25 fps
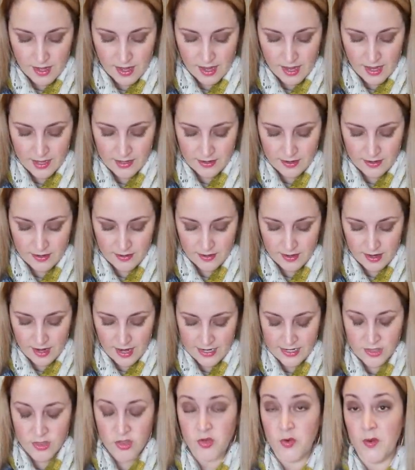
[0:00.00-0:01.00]
I
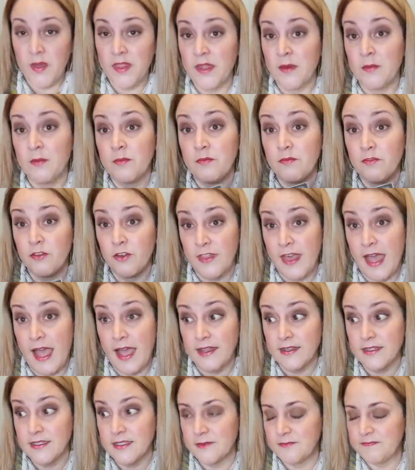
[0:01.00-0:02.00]
enjoy them for
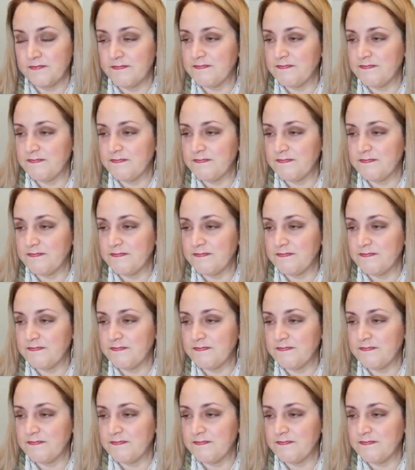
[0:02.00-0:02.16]
that.